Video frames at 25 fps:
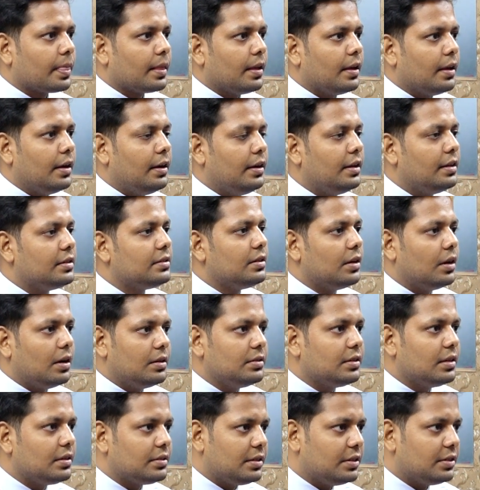It is
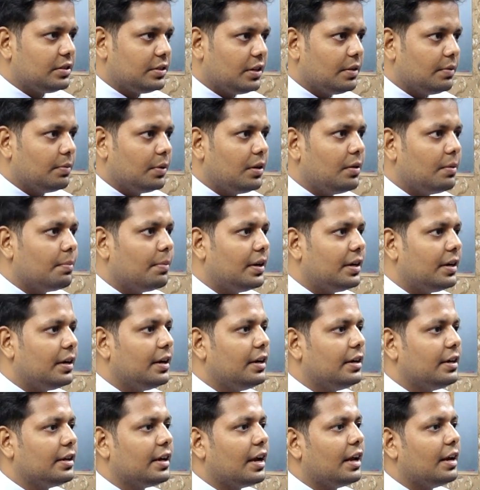non-justiciable, but
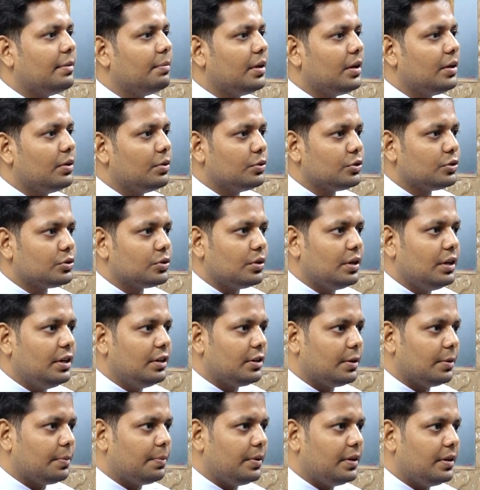it can be used to
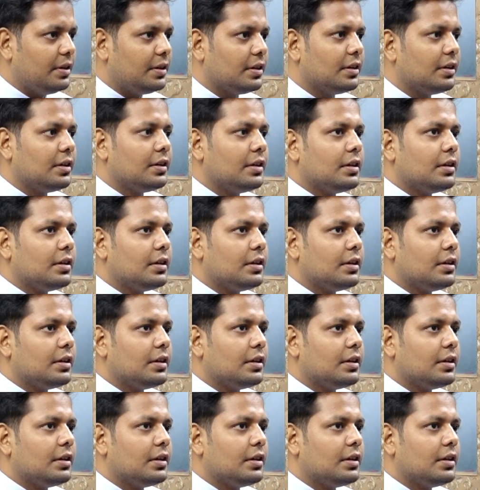interpret